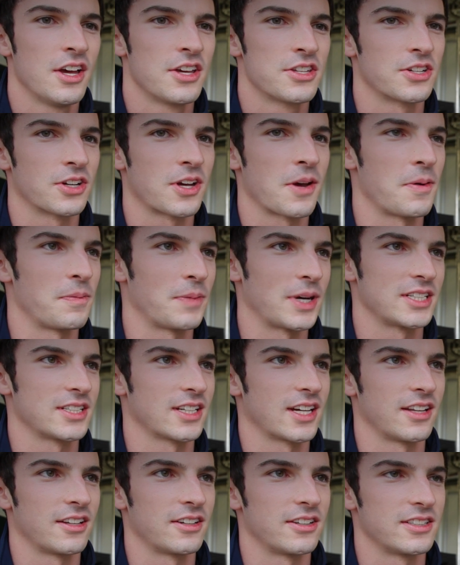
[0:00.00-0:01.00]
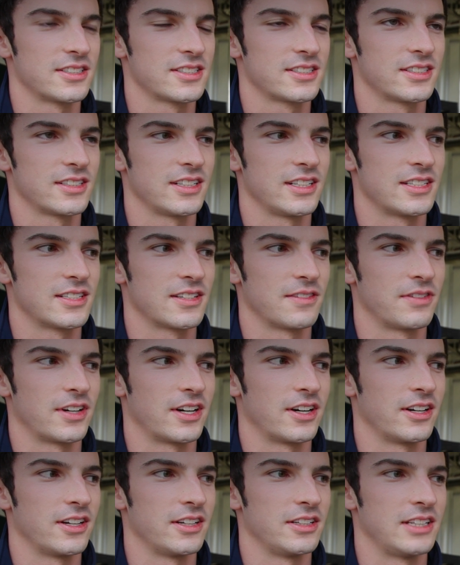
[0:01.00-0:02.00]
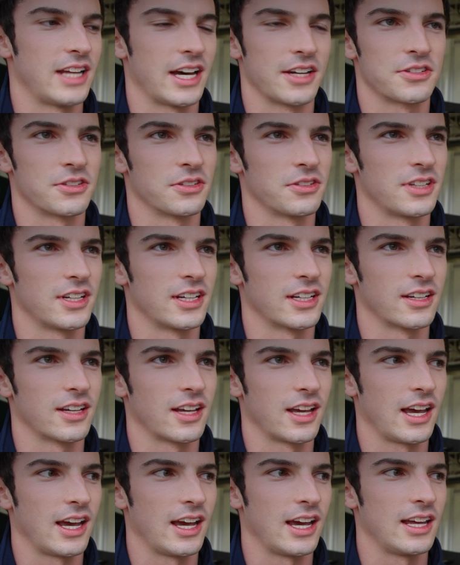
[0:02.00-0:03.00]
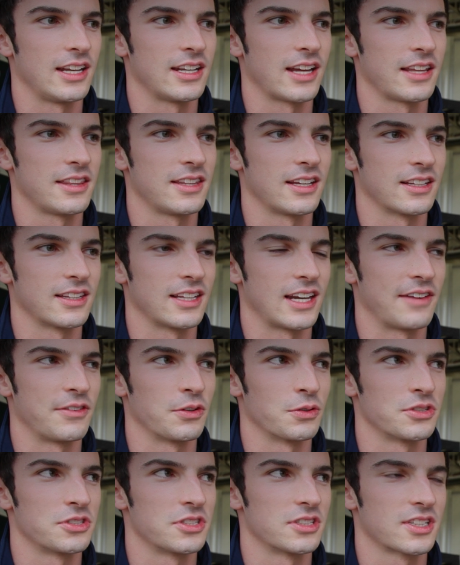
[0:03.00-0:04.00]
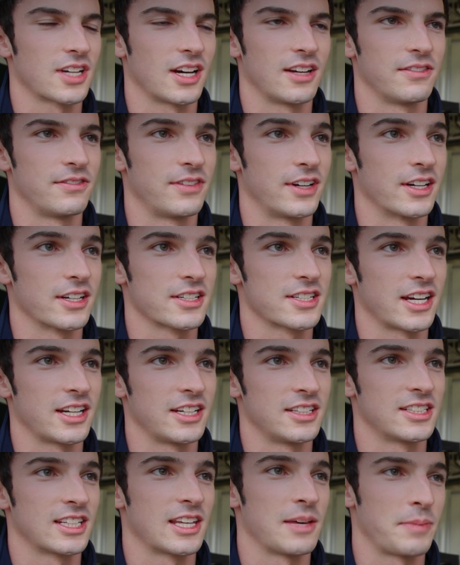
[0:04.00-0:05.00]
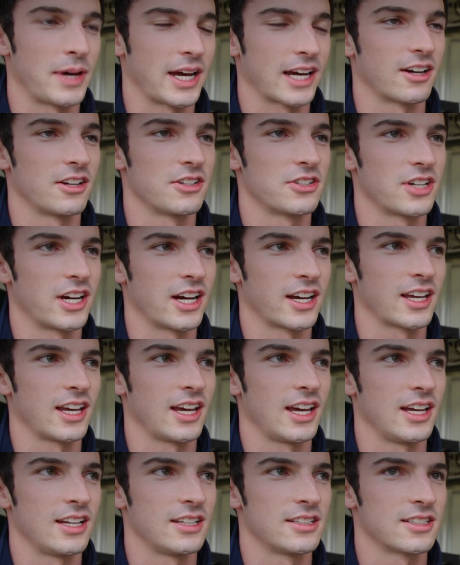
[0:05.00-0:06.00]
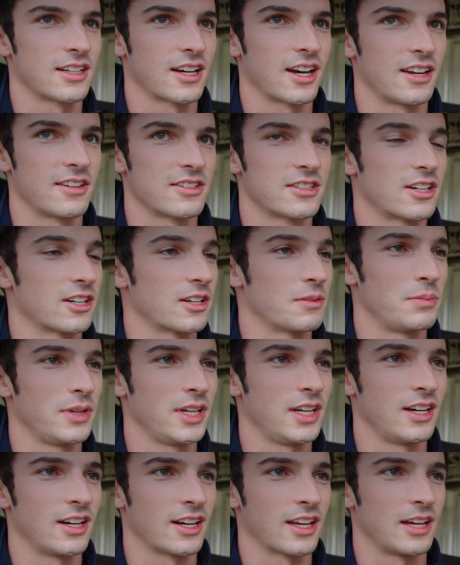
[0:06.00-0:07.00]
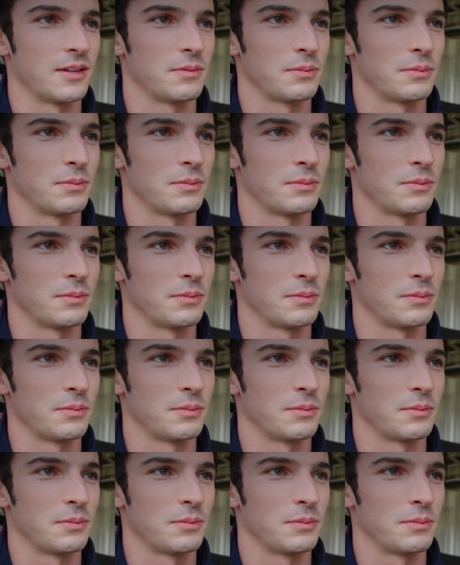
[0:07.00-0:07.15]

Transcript: So coming back together, it's a very natural thing, and I think that everyone's just kind of very excited to get back on track and to kind of start competing again,